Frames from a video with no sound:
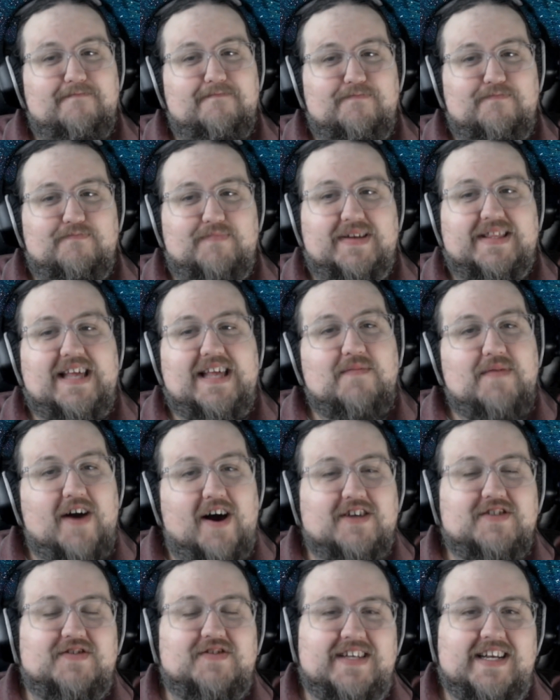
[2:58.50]
But then we
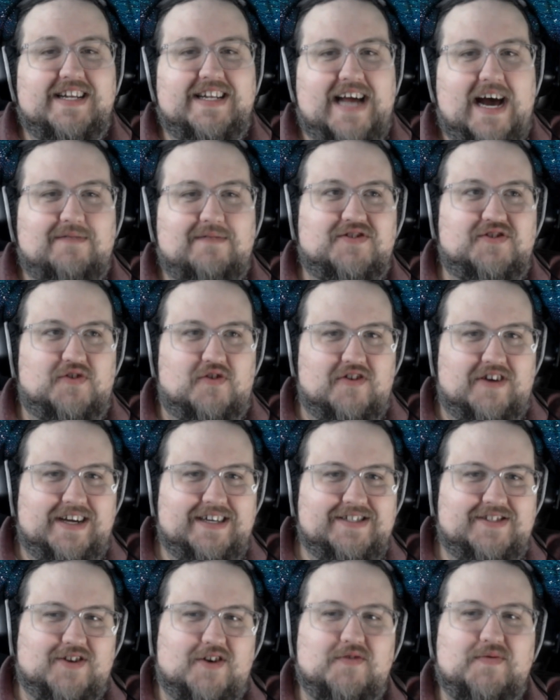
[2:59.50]
also needed to have a story.
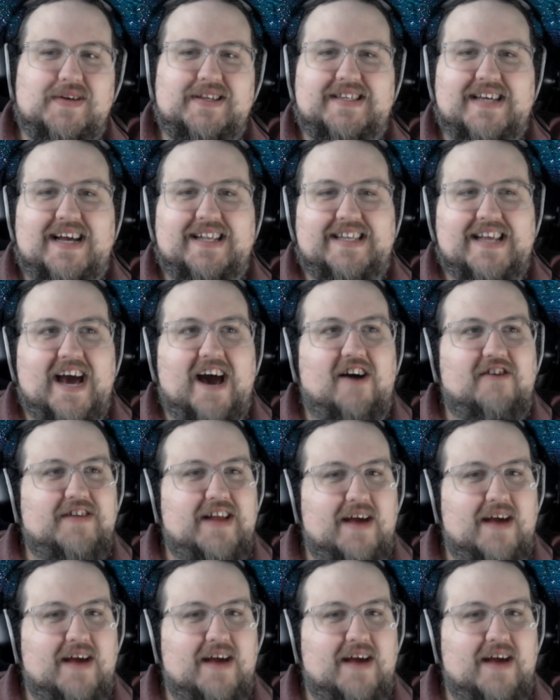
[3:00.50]
So we sat down